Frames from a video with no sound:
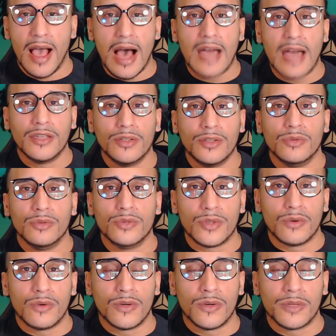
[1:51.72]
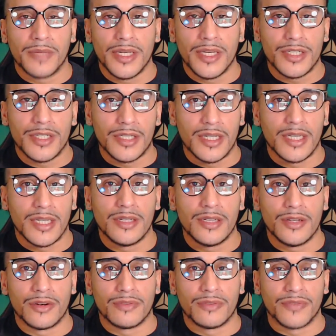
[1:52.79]
how to use automation in
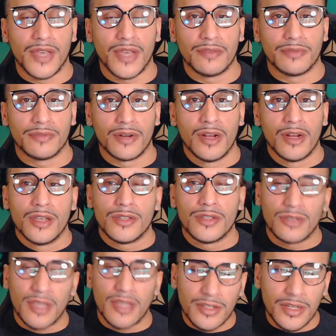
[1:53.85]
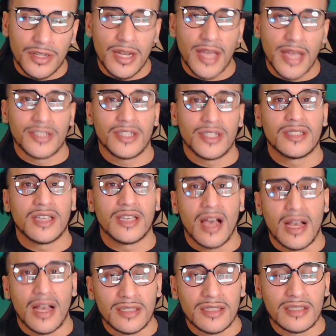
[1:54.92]
your favor, so that you're not just
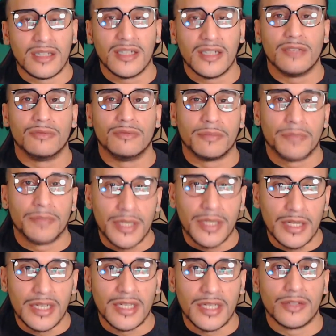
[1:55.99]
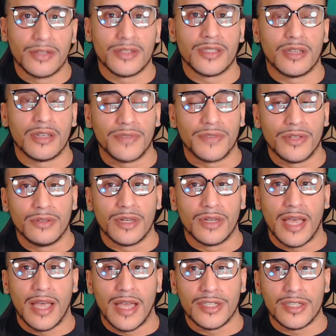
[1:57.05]
constantly repeating yourself, and you
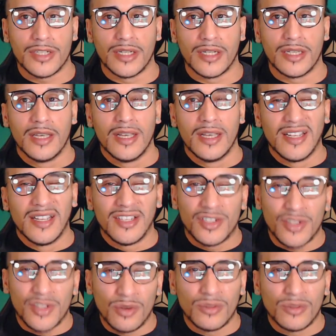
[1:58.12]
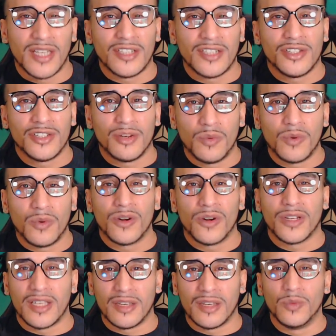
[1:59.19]
could actually show that you're
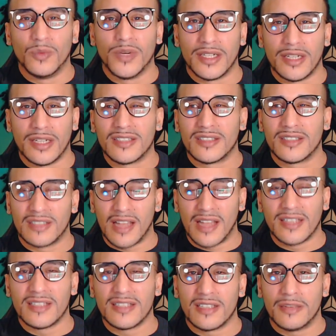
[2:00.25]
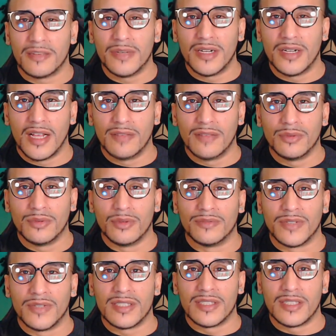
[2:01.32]
working with like some level
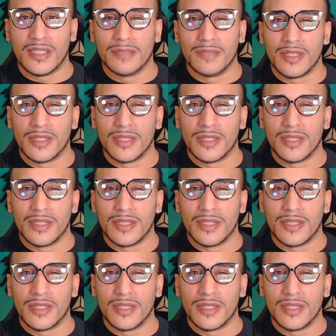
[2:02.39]
of a team.